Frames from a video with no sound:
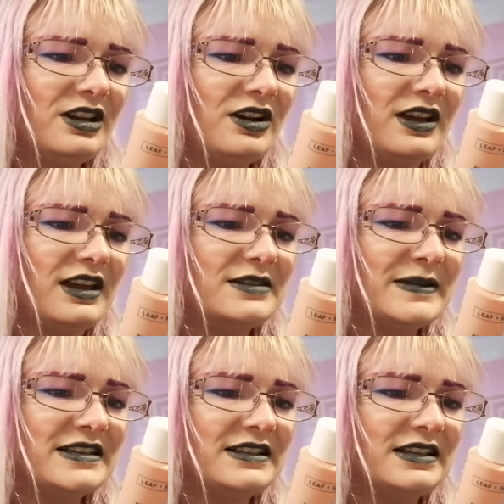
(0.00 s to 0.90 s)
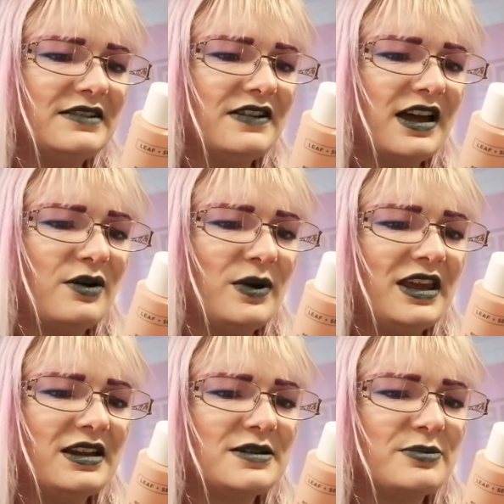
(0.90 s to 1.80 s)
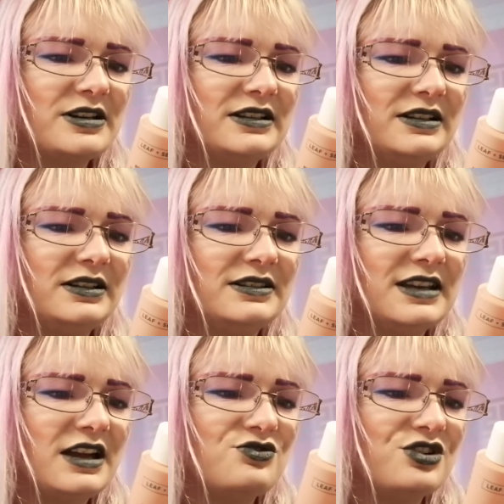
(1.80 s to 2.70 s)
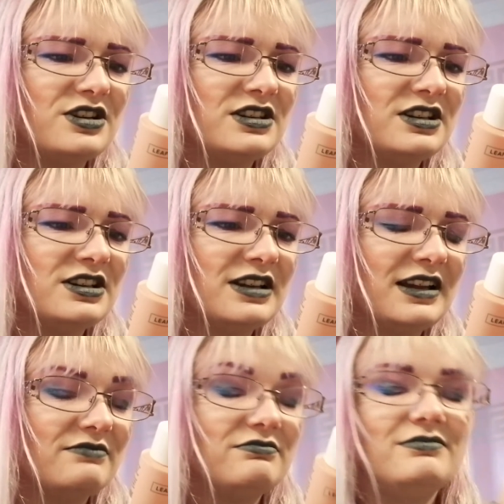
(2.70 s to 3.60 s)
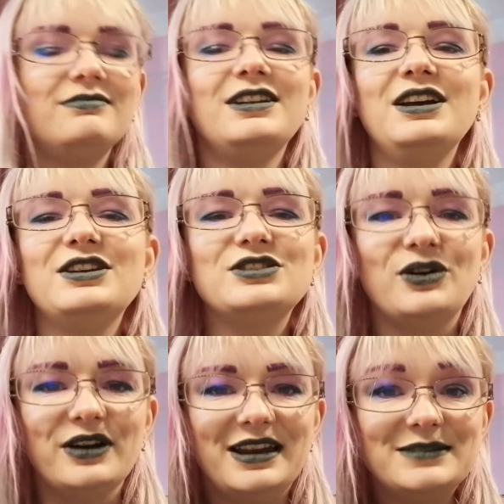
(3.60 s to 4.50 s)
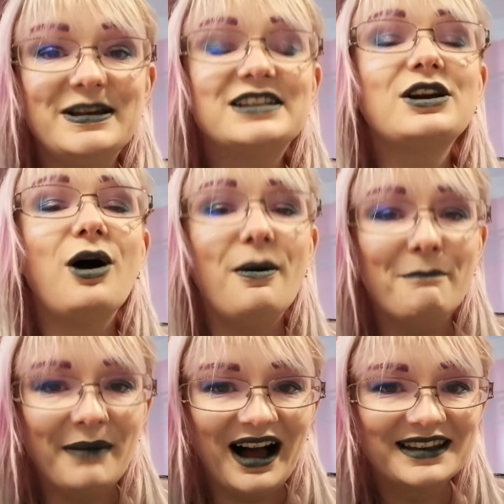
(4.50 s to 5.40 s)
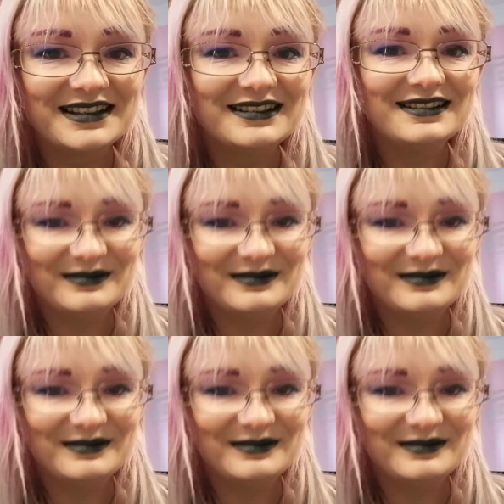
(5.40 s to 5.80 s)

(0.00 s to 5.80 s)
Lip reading: Okay, it's meant to leave hair weakened, brittle, dehydrated, and sorry, it's meant to combat